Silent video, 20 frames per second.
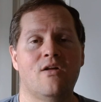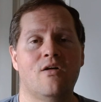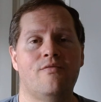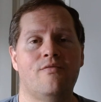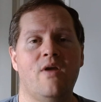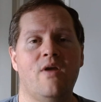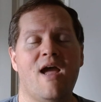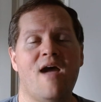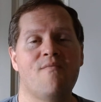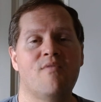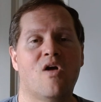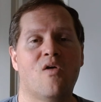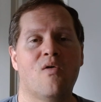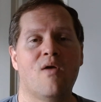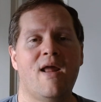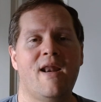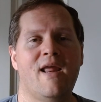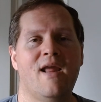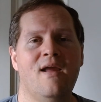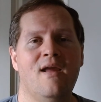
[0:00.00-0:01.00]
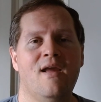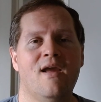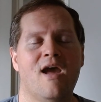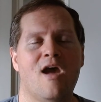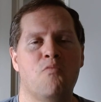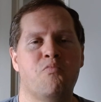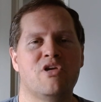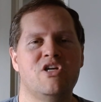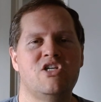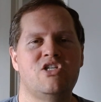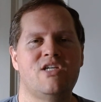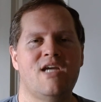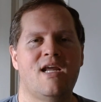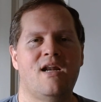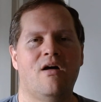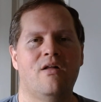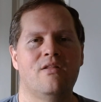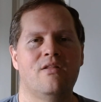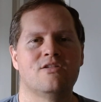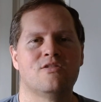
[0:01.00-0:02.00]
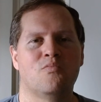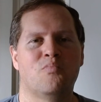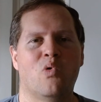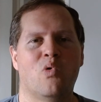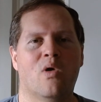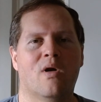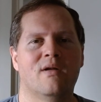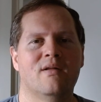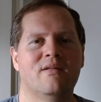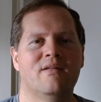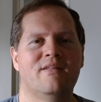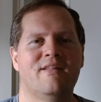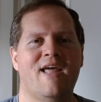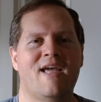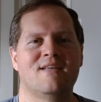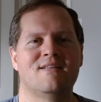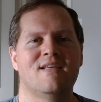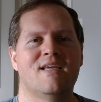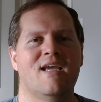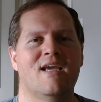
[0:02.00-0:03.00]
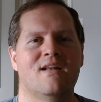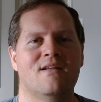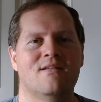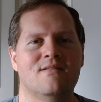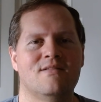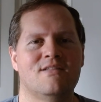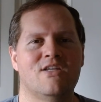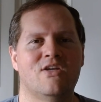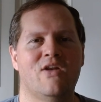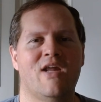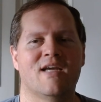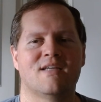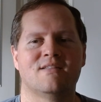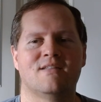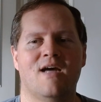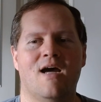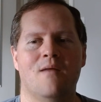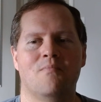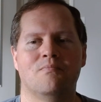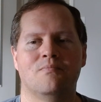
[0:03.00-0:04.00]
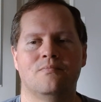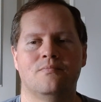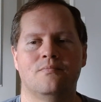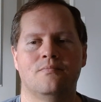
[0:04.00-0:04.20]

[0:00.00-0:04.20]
if you haven't already. I appreciate all the support. Thanks again. See you next time.